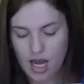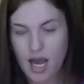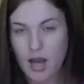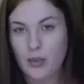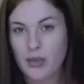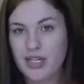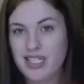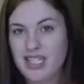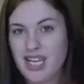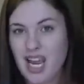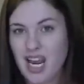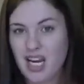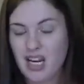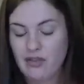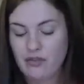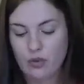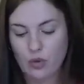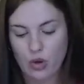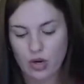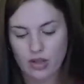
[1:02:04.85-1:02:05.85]
I want to say
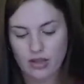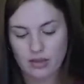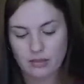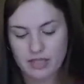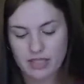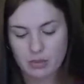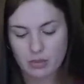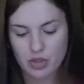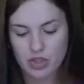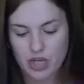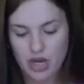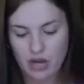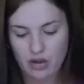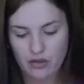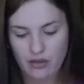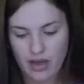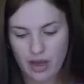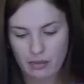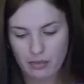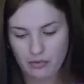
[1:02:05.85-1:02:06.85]
84. Let me double check
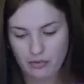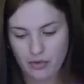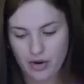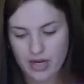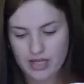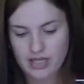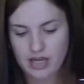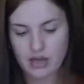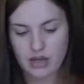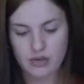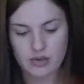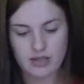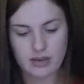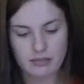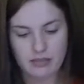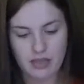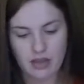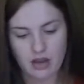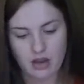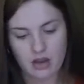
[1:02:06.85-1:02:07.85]
on that before I tell you
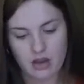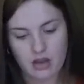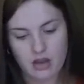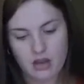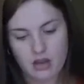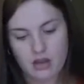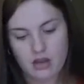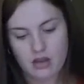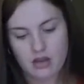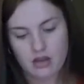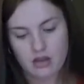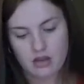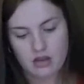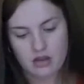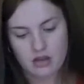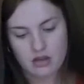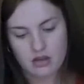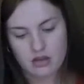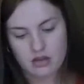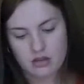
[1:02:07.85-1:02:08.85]
something
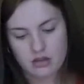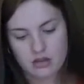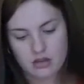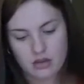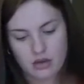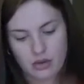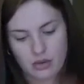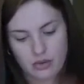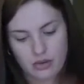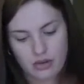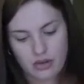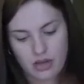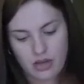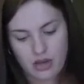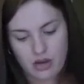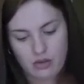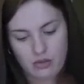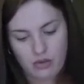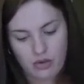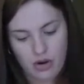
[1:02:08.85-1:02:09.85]

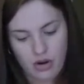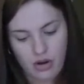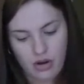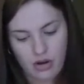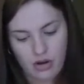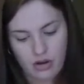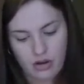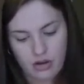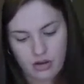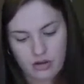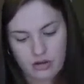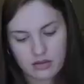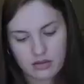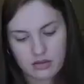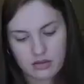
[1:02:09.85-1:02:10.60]
totally wrong.